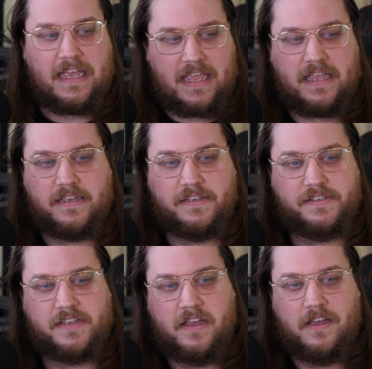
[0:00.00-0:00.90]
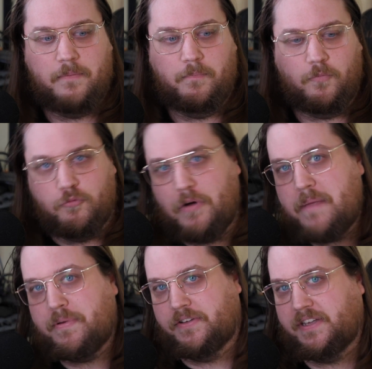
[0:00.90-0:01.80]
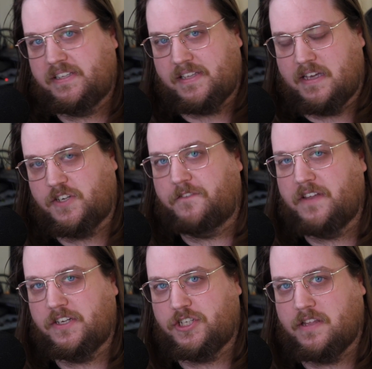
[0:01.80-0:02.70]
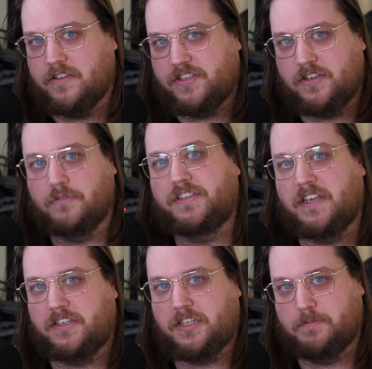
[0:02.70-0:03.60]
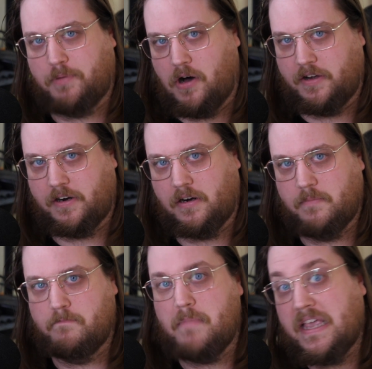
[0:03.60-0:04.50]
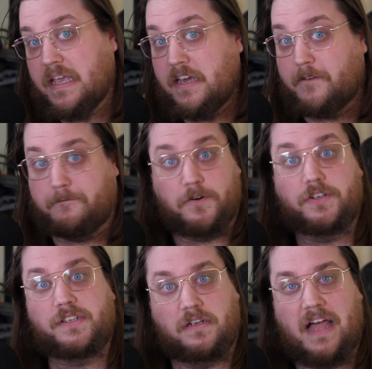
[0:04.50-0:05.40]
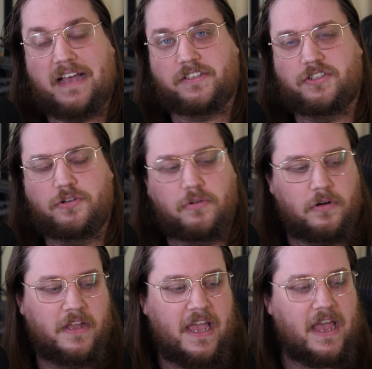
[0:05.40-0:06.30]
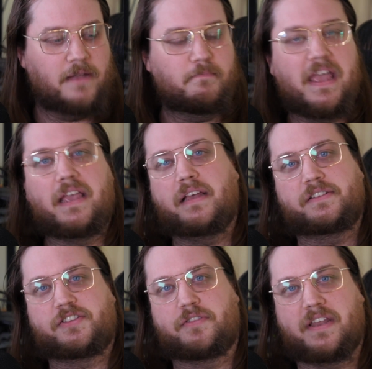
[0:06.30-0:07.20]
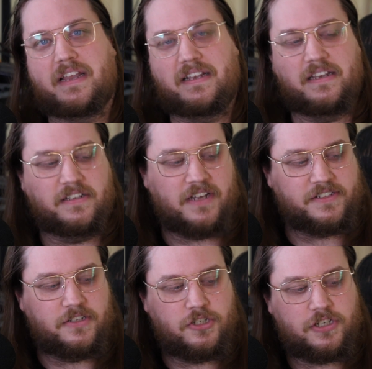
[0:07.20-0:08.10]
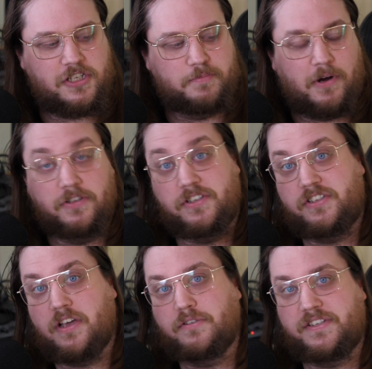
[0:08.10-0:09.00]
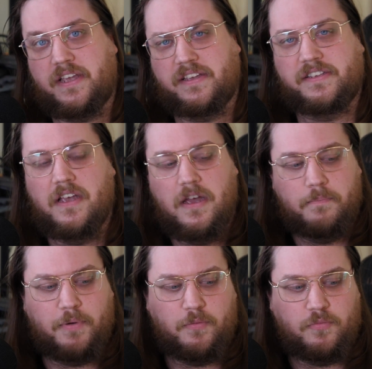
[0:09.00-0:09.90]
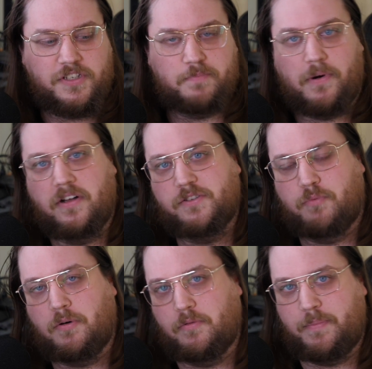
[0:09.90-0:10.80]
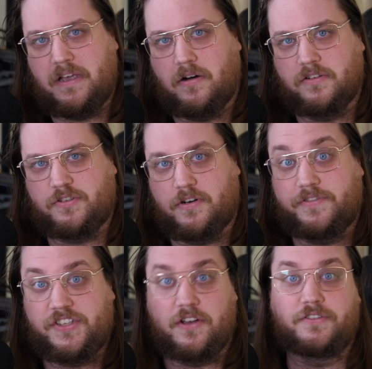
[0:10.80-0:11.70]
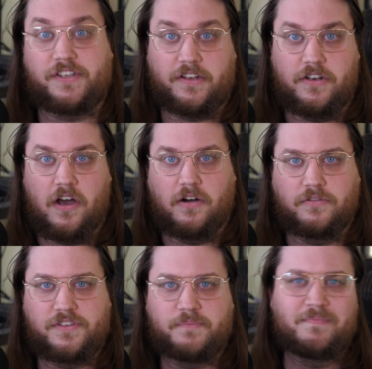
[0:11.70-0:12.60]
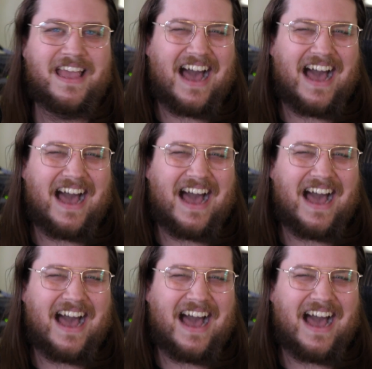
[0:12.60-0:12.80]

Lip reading: is rebuilding / finishing the Sosig spawner, making it a first-class tool, and making it so that it doesn't just spawn Sosigs, but spawns what will be called sort of Sosig nodes.